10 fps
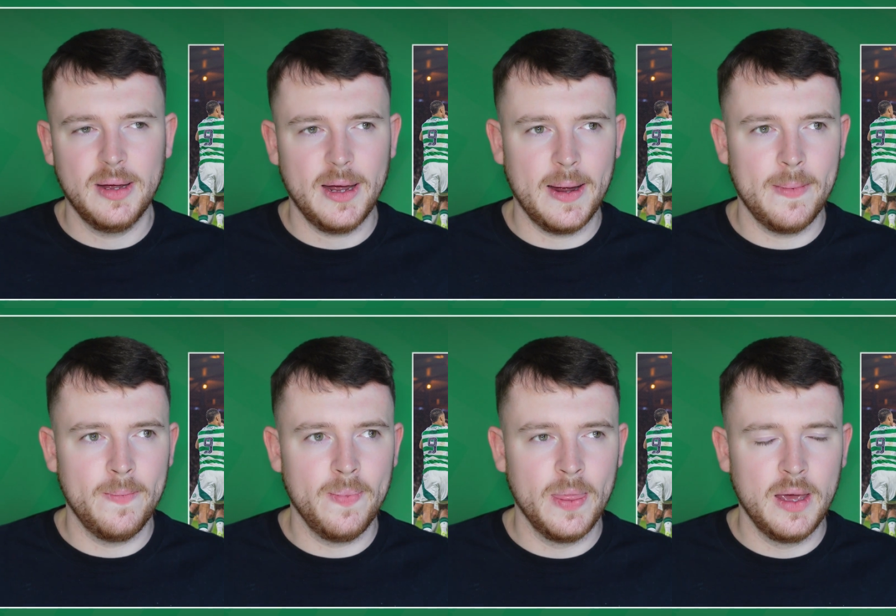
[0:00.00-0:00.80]

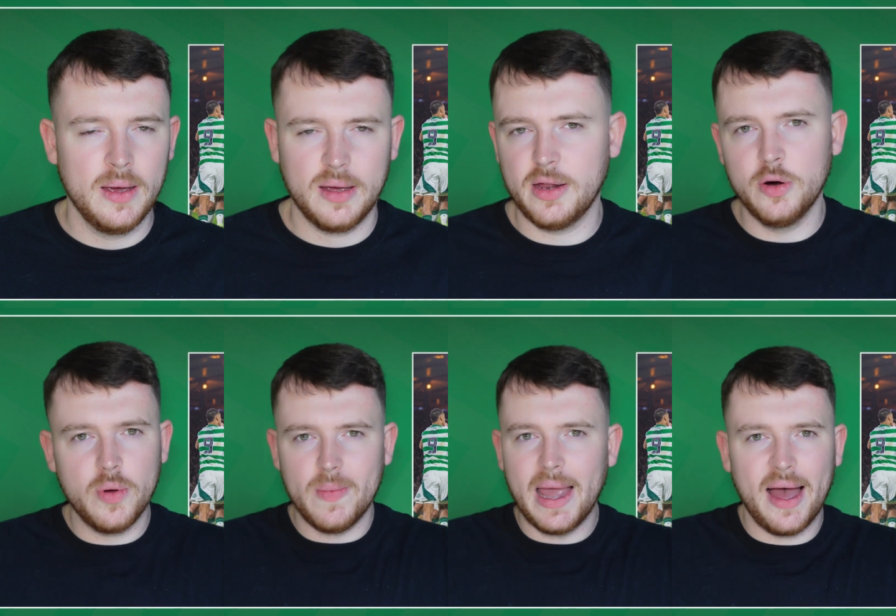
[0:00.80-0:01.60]
Because I know
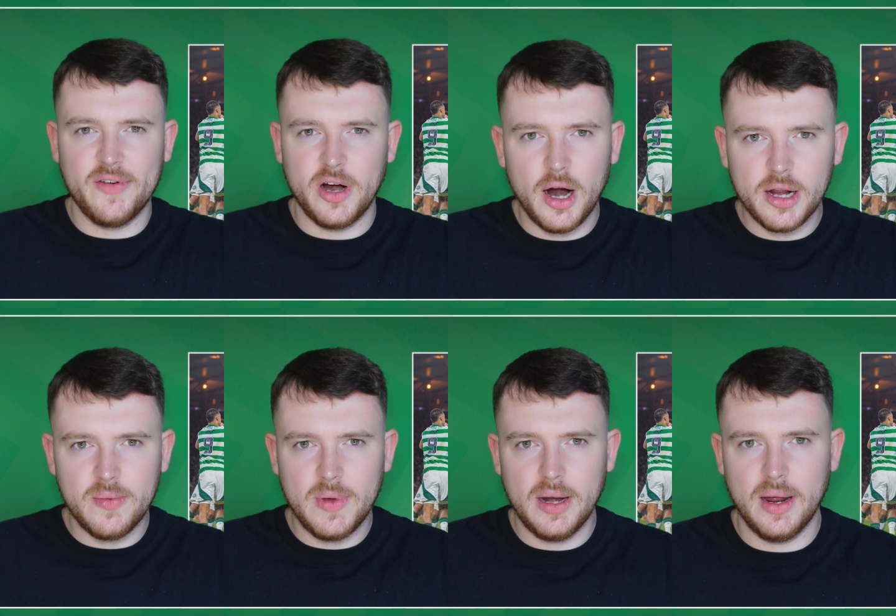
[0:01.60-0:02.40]
we might have an
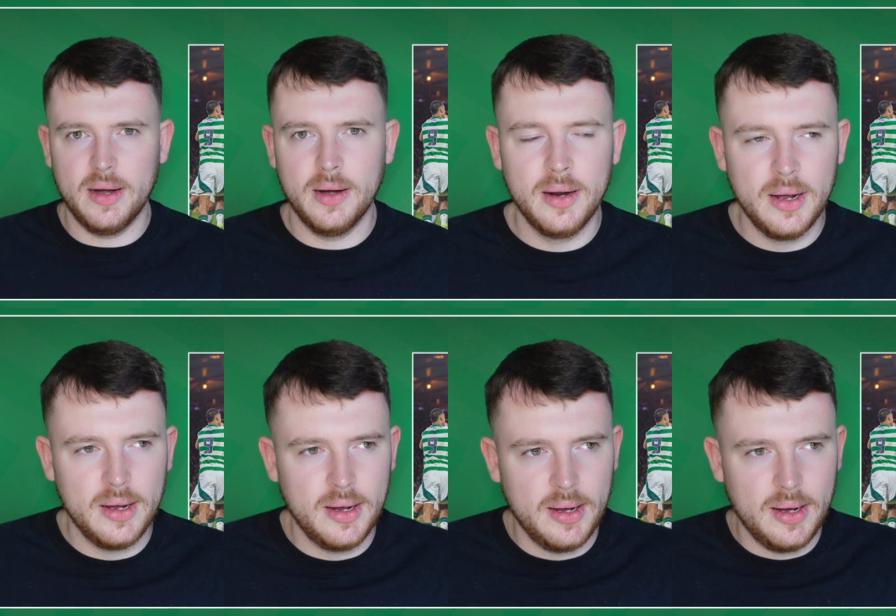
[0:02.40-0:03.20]
argument, and
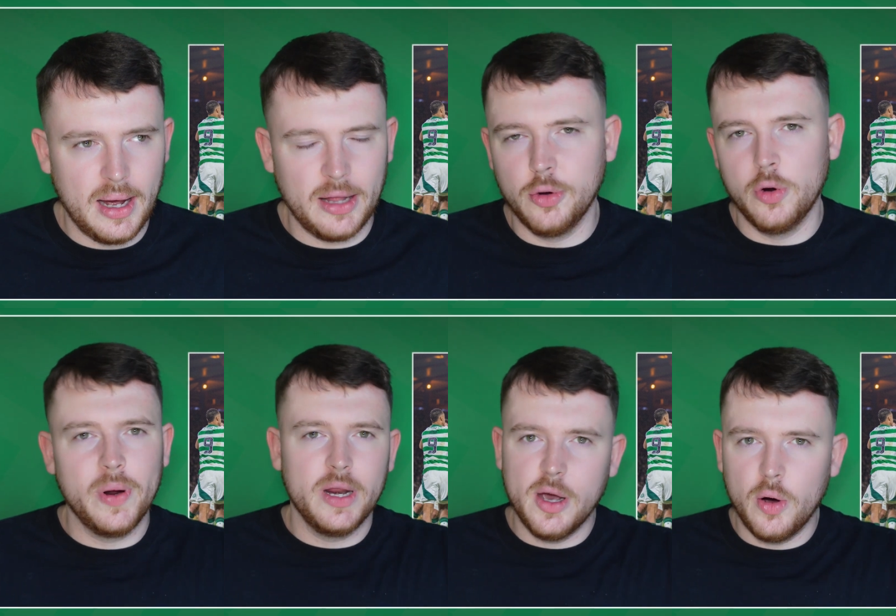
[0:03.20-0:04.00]
I don't know
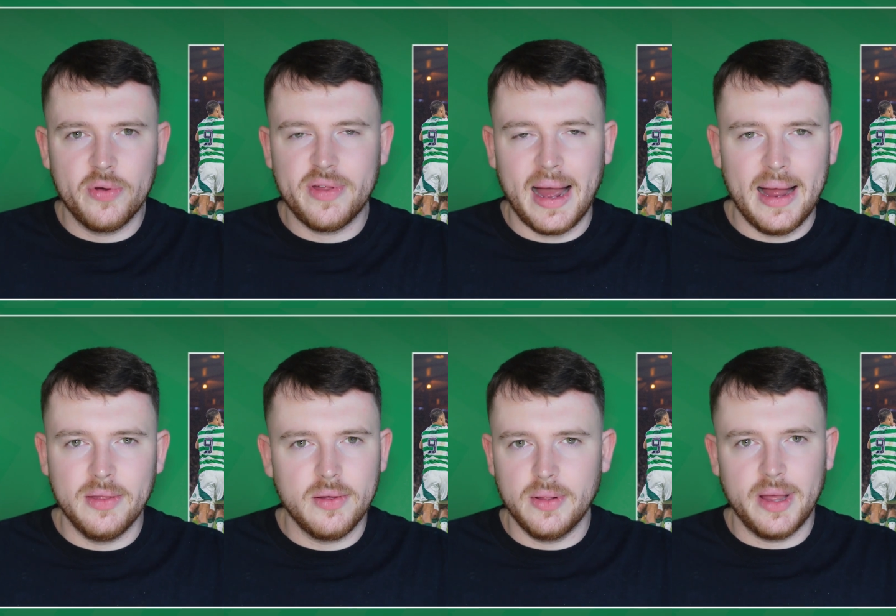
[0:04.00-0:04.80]
where you all
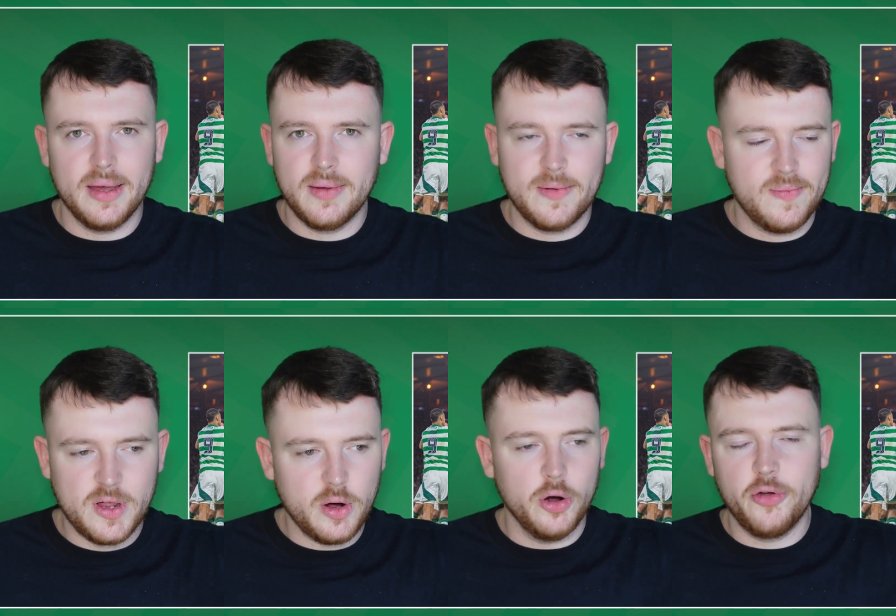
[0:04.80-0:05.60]
stand on like
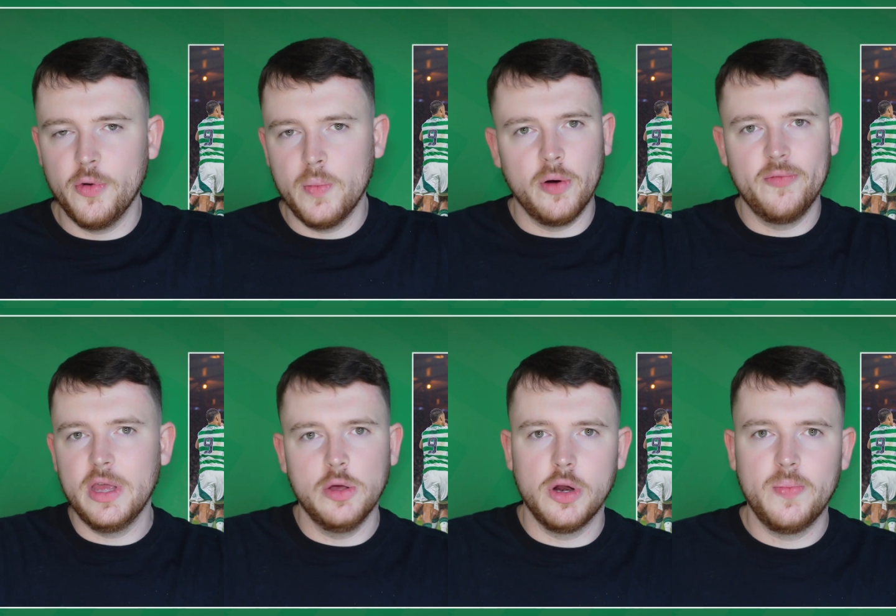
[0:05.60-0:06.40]
Scottish football v
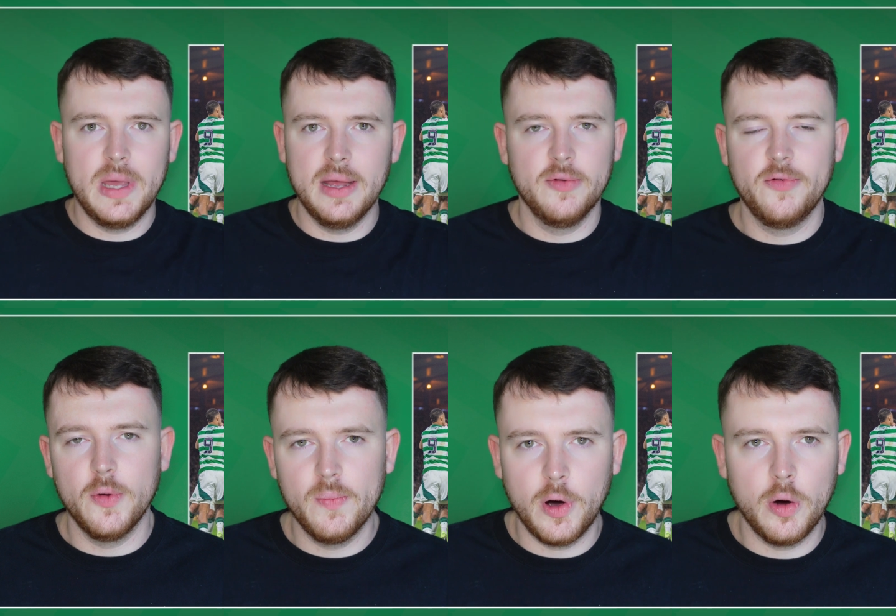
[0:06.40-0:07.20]
European
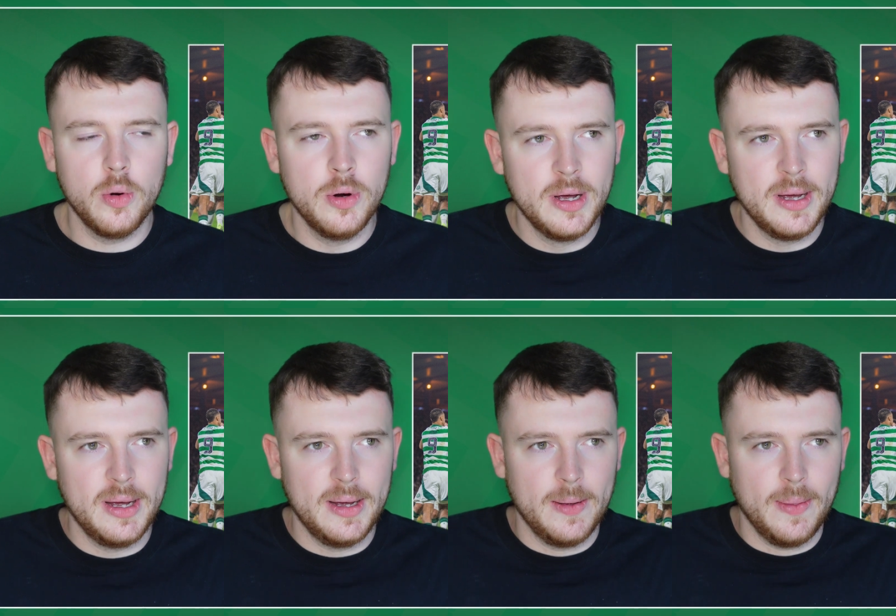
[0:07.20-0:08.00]
football.
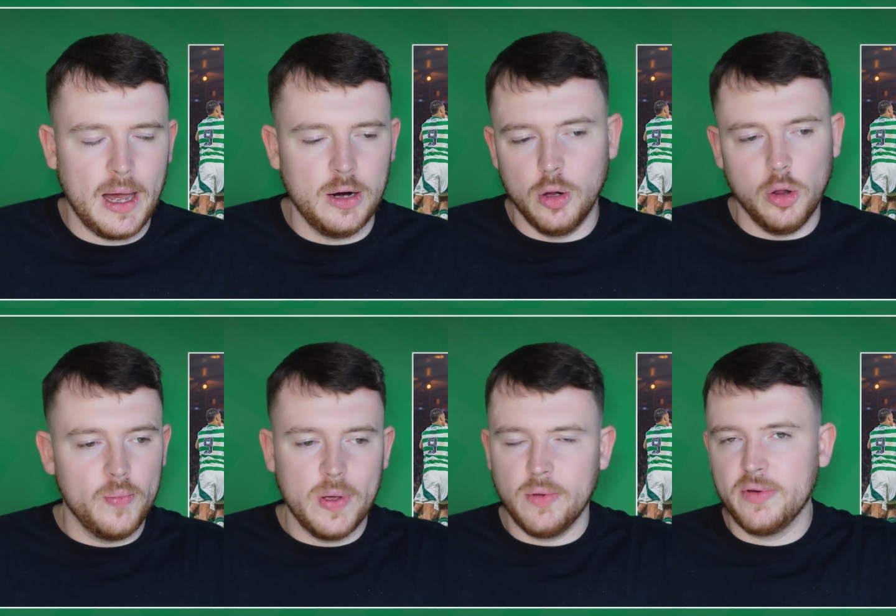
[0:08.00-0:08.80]
I know a lot
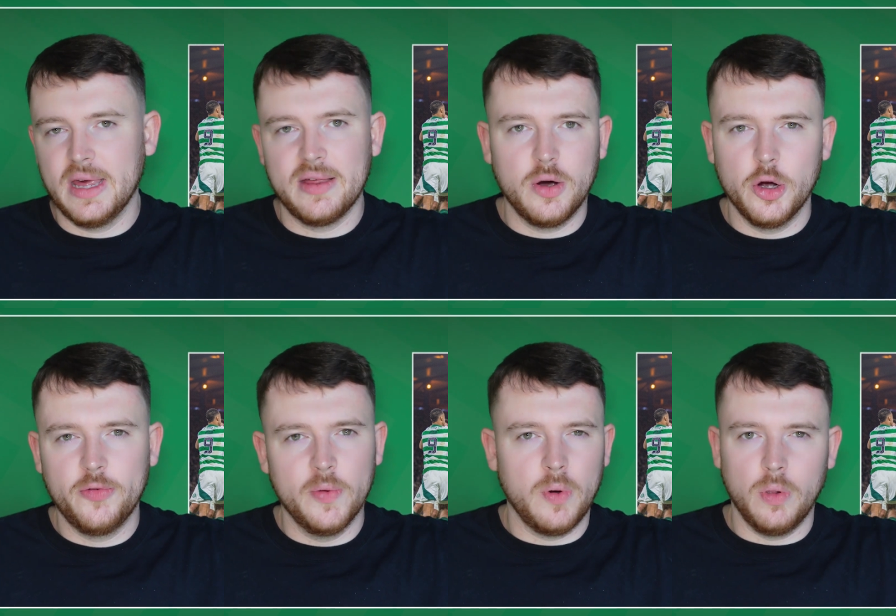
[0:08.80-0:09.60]
of people say Scottish
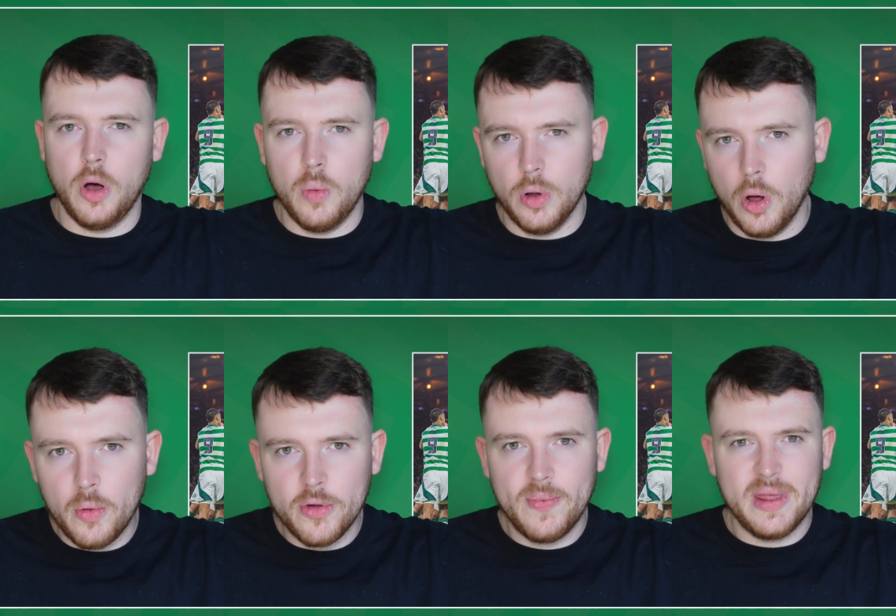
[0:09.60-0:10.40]
football will
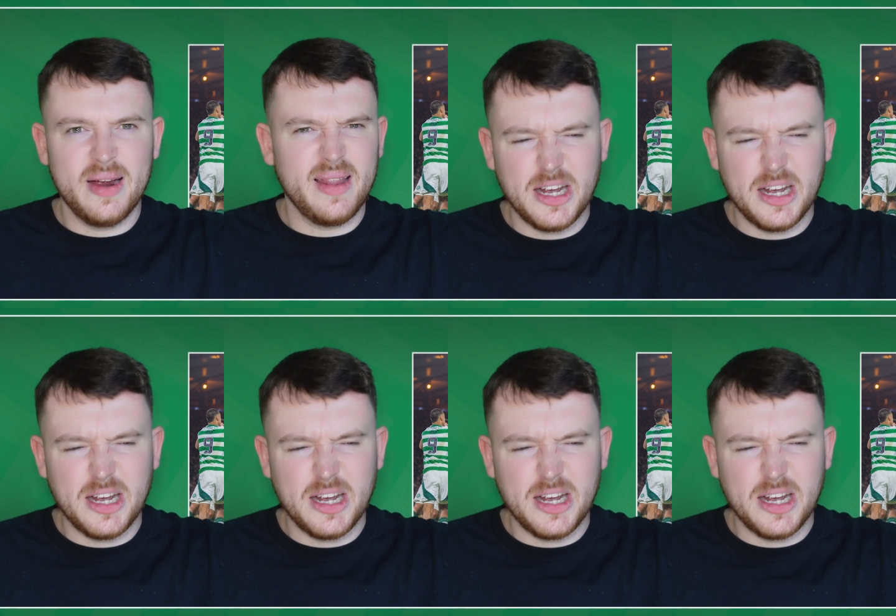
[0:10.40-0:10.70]
always be there.